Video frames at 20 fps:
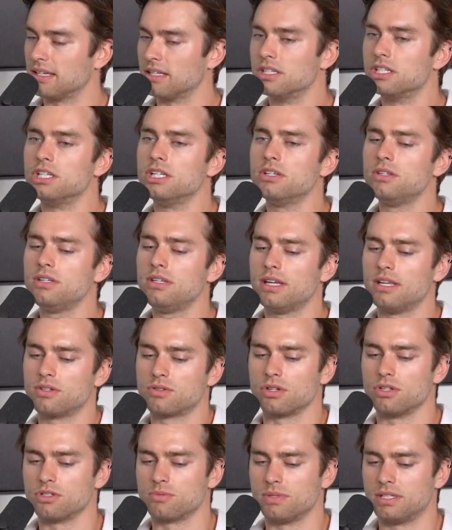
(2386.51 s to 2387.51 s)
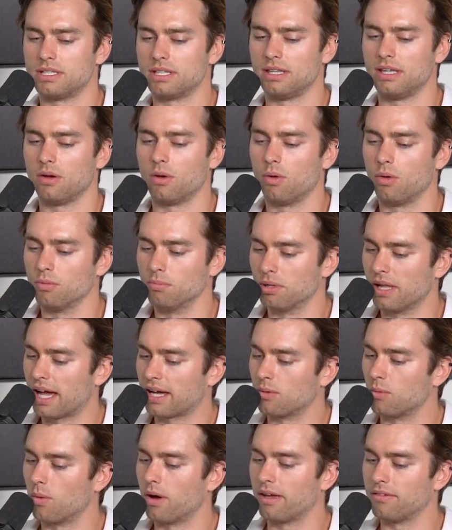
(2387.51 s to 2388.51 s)
And she introduced me to the old black
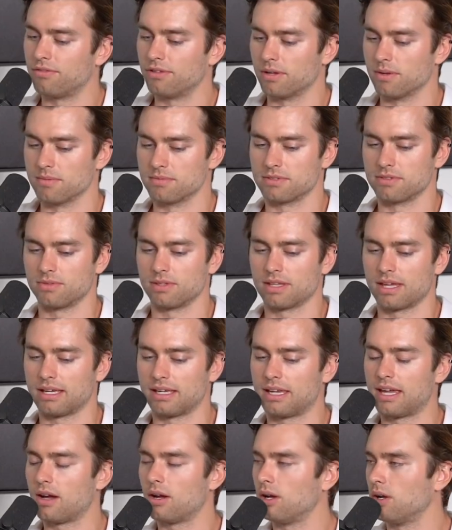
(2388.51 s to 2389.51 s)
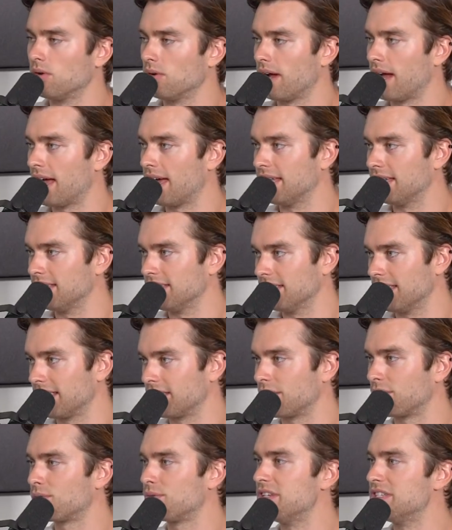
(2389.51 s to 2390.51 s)
and white films with like Cary Grant and like
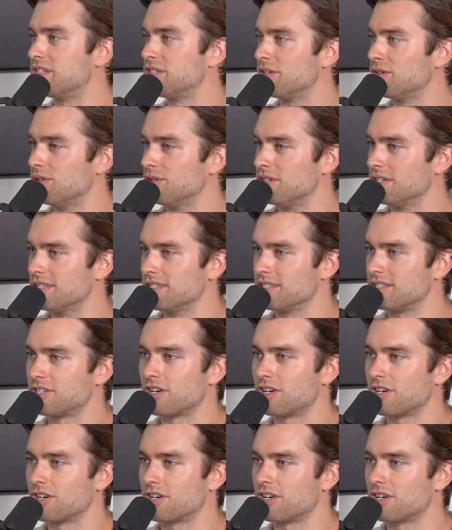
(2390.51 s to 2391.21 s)
the Three Stooges,